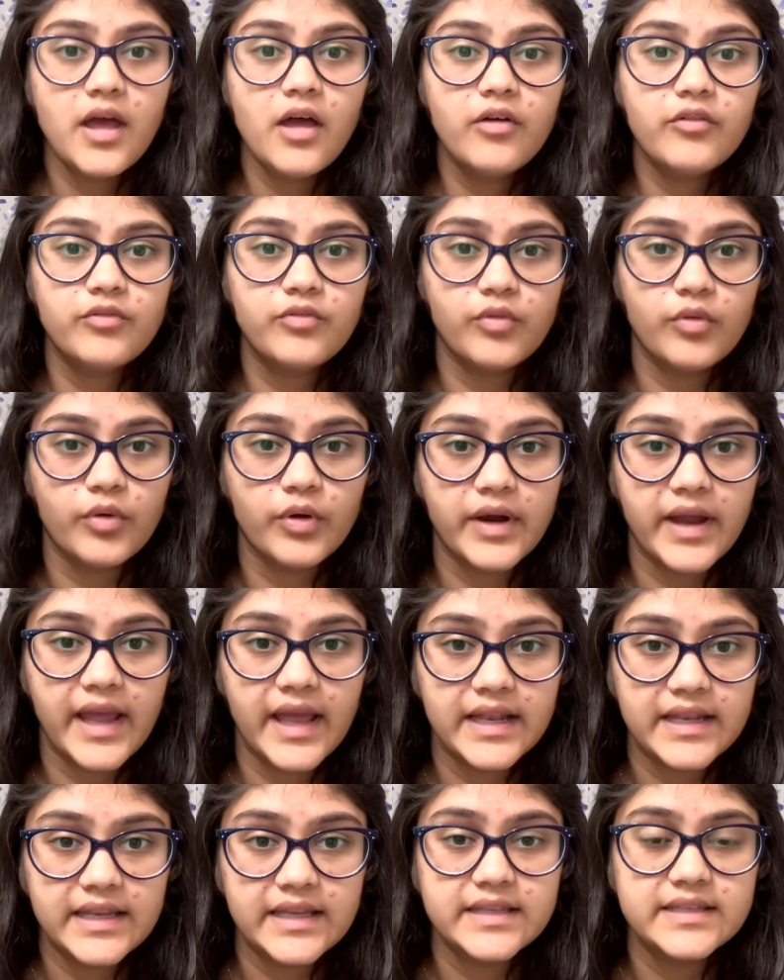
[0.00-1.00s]
for
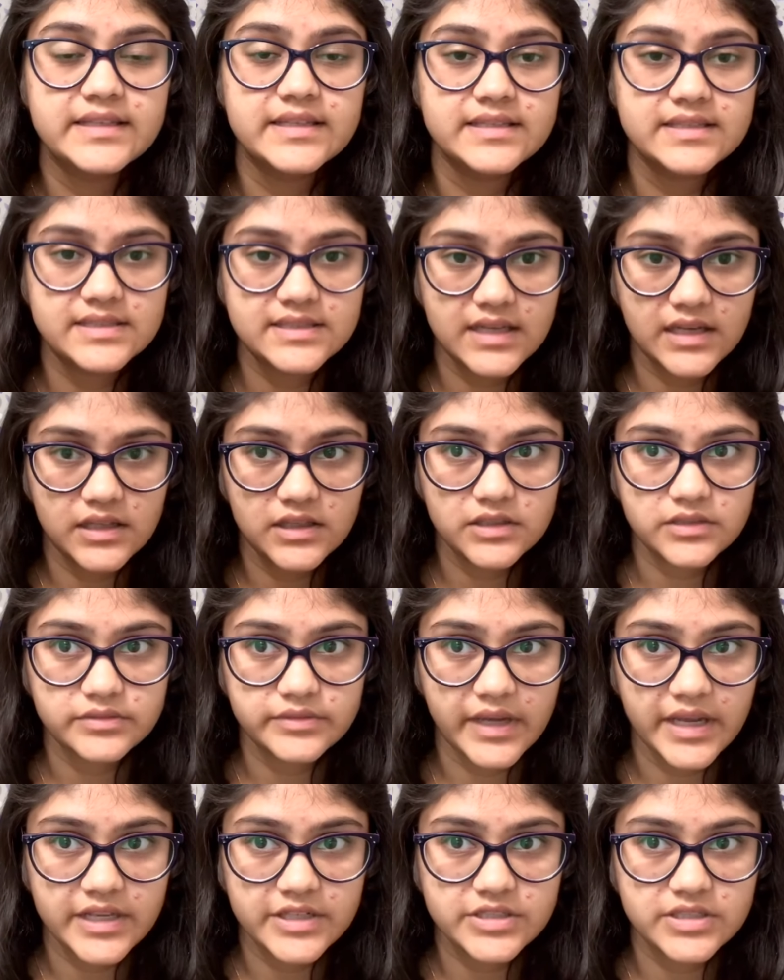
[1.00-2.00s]
any
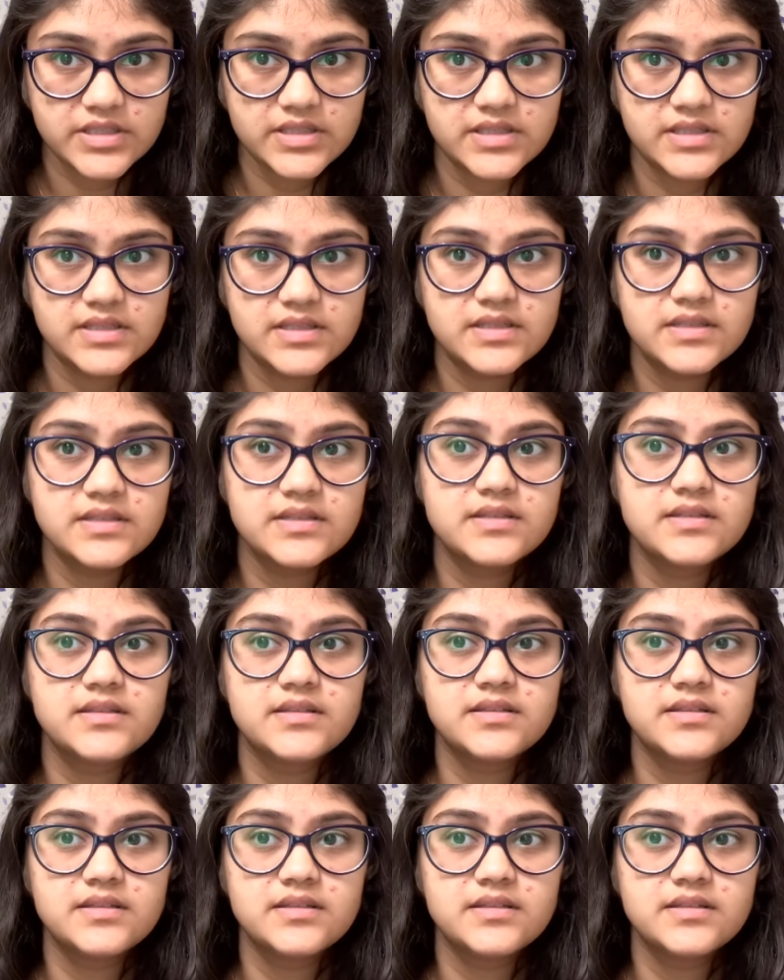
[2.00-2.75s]
discolorations,